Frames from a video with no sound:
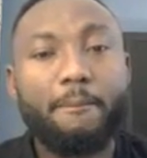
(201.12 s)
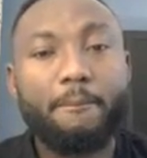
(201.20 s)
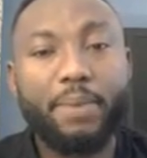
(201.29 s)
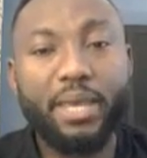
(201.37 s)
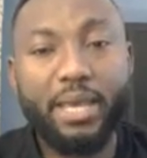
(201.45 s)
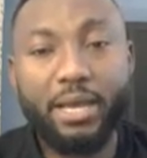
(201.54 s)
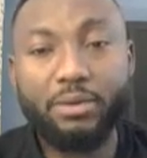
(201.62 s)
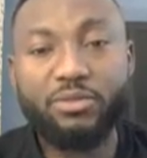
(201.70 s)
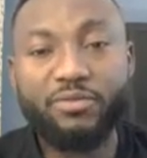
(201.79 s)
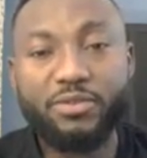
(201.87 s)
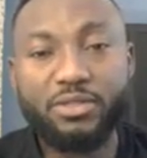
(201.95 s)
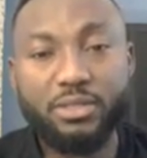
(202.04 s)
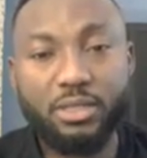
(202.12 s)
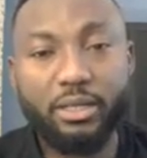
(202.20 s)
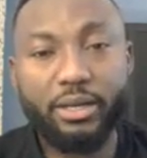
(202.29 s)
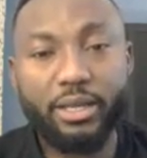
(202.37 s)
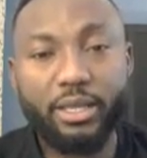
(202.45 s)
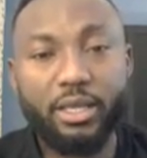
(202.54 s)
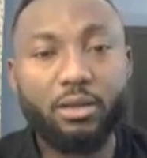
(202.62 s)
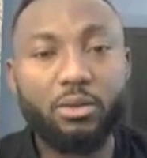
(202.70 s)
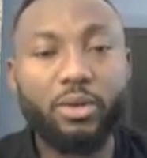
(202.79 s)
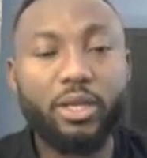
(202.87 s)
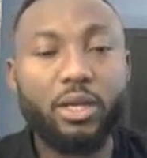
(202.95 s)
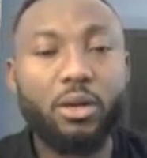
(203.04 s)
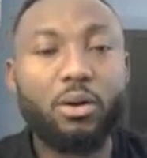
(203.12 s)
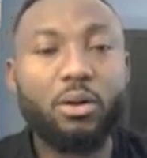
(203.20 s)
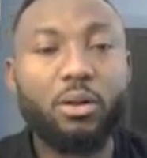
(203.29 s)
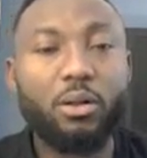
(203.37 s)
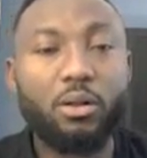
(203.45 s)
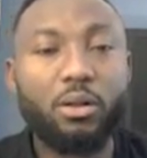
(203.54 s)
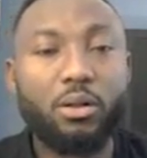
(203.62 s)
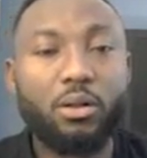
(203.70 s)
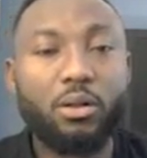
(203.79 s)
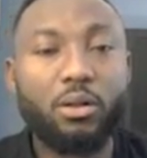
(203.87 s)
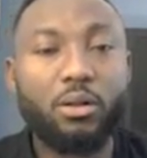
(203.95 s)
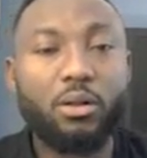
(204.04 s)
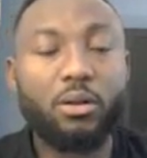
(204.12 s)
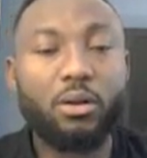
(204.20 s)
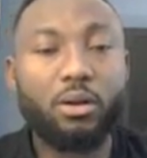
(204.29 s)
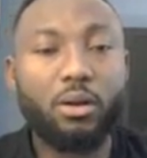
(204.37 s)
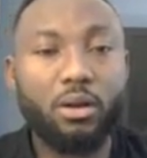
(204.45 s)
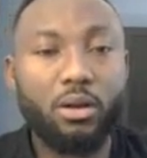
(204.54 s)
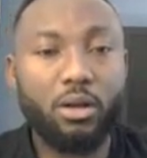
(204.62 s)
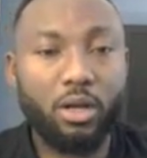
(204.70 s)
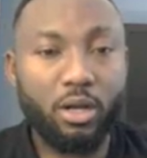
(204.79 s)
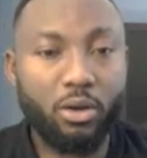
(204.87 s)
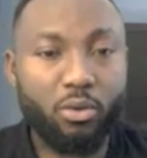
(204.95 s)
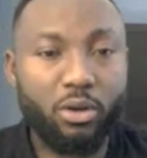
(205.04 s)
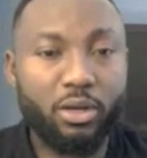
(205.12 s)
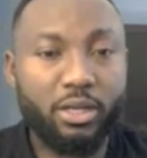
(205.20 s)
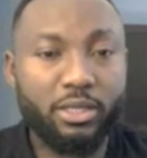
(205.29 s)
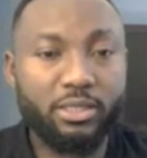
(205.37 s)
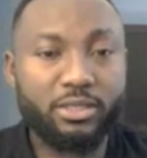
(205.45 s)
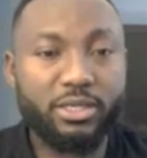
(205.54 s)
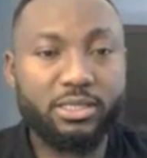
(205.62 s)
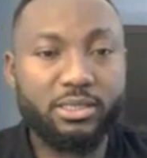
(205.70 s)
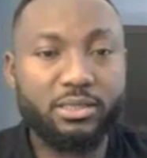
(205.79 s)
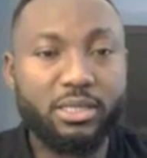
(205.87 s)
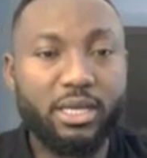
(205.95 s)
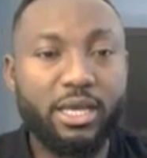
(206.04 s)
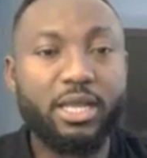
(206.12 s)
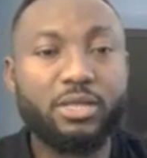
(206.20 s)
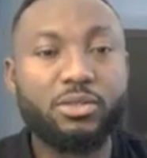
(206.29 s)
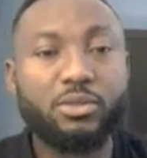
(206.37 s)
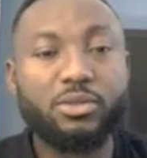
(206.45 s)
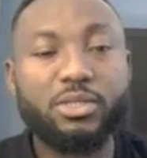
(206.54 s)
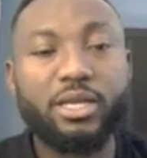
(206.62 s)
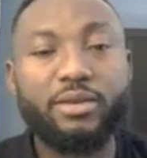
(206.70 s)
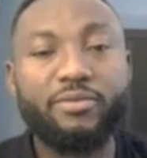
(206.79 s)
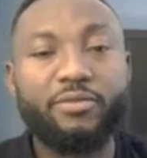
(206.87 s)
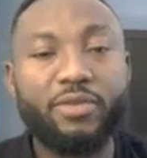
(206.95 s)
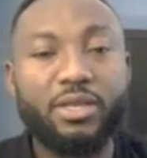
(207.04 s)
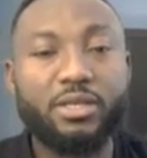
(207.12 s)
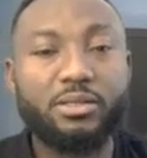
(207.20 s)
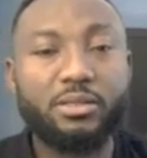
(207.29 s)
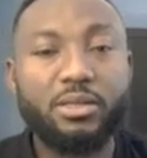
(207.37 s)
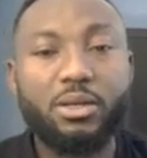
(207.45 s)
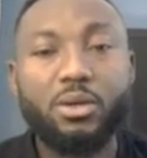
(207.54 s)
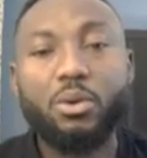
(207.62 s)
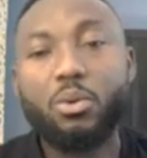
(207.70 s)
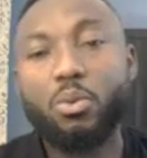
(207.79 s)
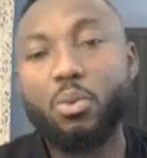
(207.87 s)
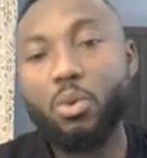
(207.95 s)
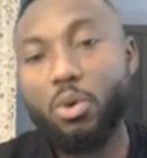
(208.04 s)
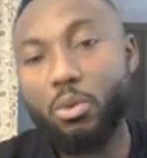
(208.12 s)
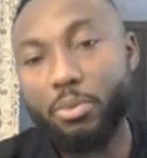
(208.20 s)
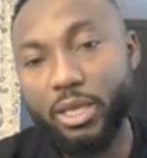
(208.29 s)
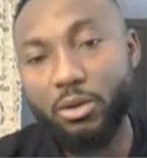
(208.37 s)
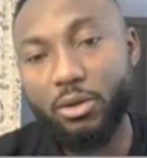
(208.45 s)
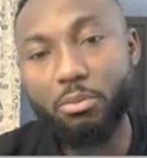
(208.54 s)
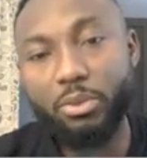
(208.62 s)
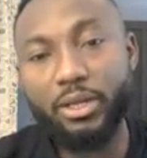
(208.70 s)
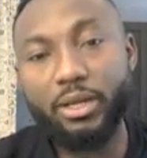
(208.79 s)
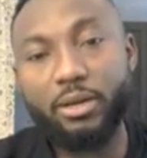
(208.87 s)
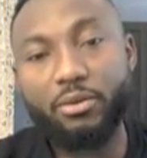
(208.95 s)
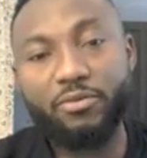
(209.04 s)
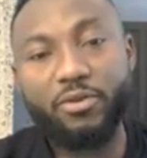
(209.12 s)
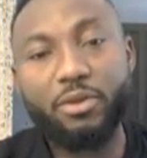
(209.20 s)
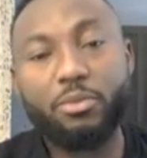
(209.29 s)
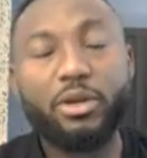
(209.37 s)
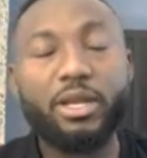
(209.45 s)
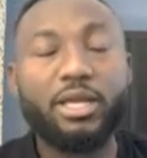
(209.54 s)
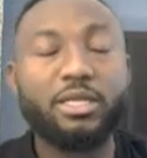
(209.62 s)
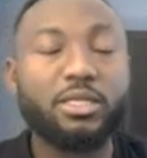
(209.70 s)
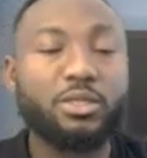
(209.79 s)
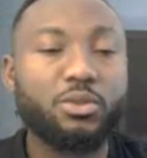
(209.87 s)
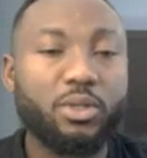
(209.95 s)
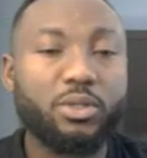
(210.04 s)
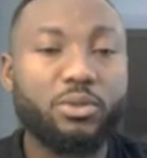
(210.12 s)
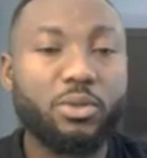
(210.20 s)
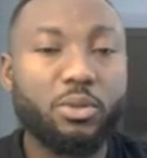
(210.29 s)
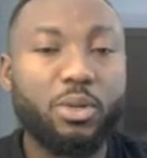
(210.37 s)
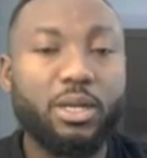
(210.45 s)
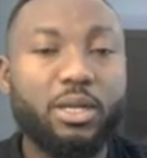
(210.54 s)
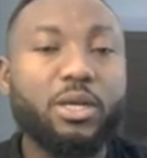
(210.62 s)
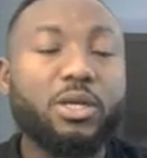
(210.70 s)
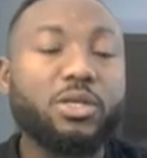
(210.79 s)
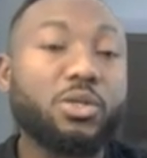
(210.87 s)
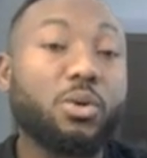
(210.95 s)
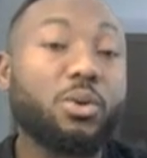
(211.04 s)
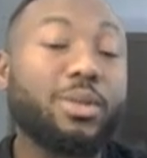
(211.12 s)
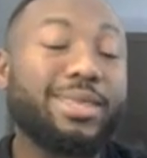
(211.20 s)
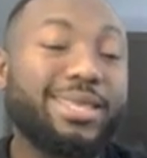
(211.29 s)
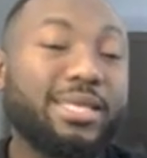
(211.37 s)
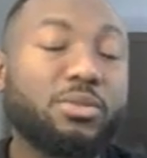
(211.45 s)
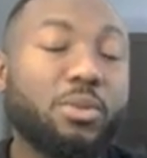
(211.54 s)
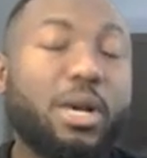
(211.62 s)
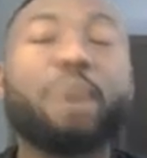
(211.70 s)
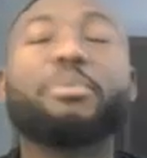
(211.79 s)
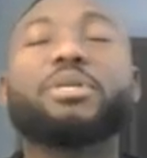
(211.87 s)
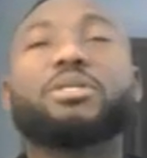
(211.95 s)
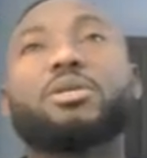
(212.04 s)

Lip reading: Payout of facility, including all accrued interests and associated fees, will be completed on February 19, 2021. So this is what happens.